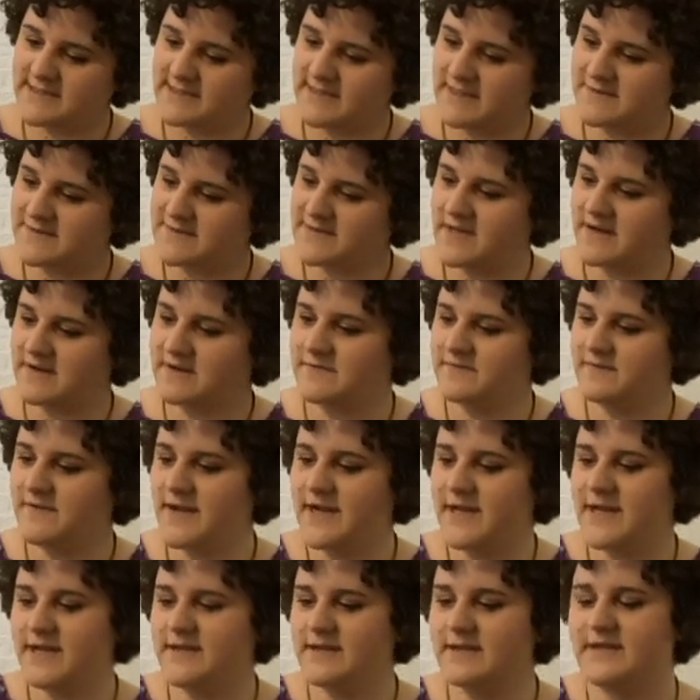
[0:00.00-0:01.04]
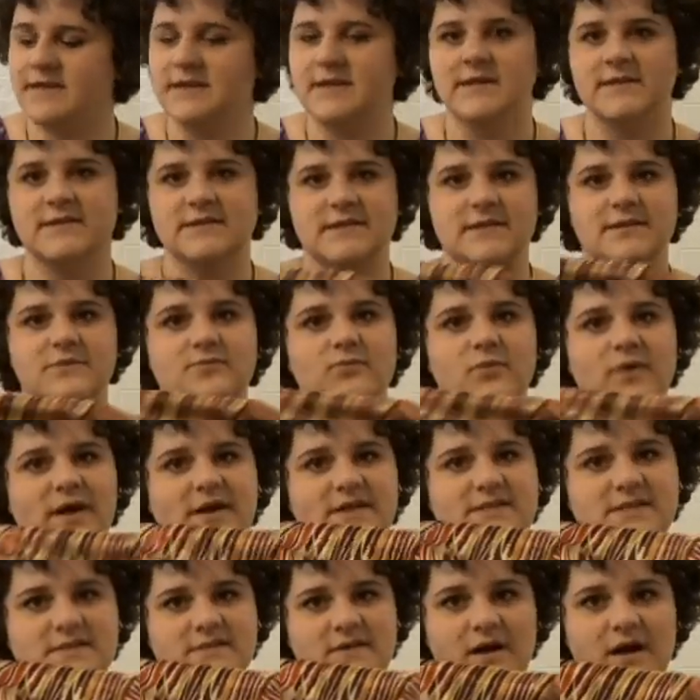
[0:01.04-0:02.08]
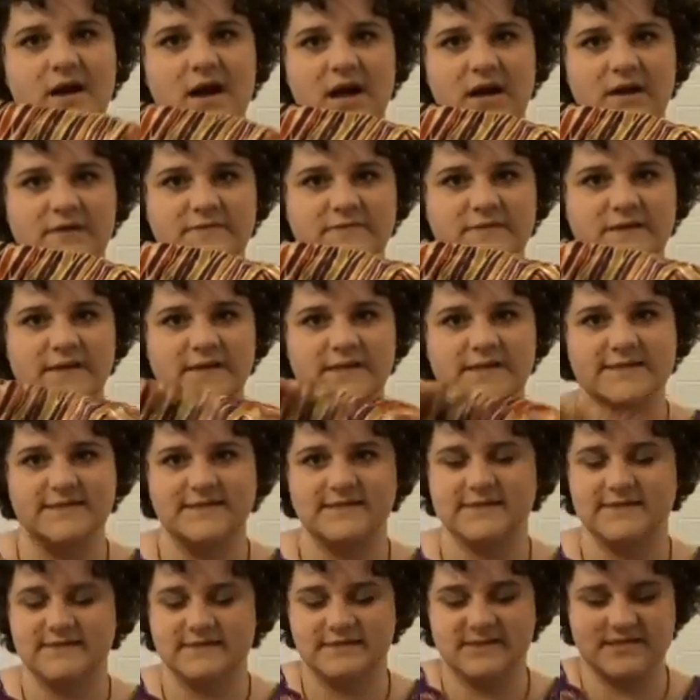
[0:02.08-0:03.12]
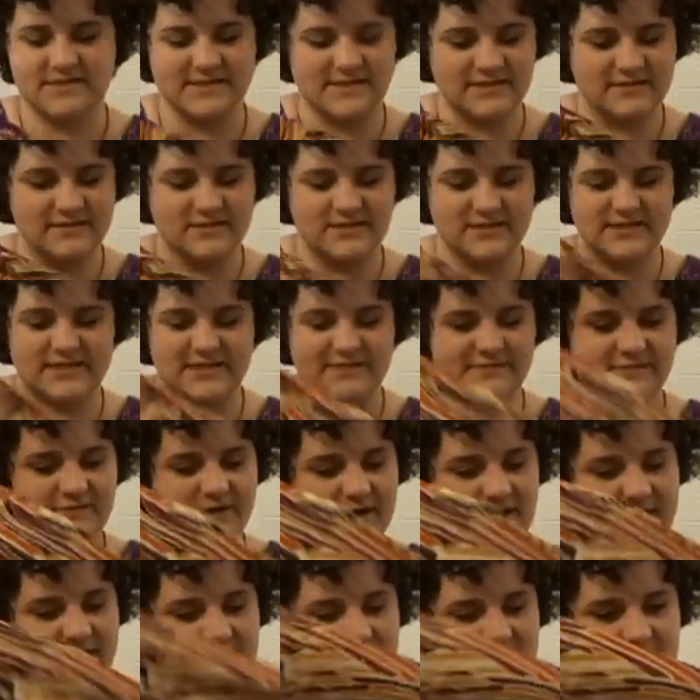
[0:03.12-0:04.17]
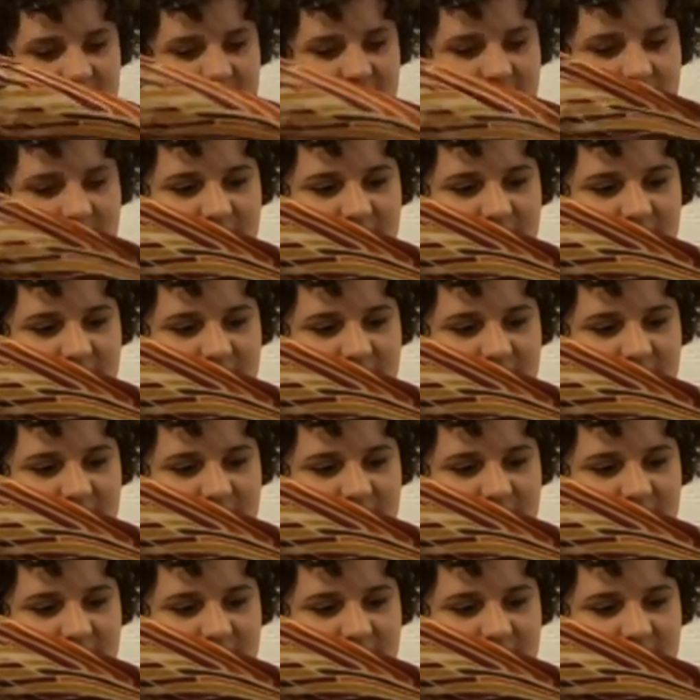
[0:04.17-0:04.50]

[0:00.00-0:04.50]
That was kind of fun. You can wear it to the office. It's just a little different.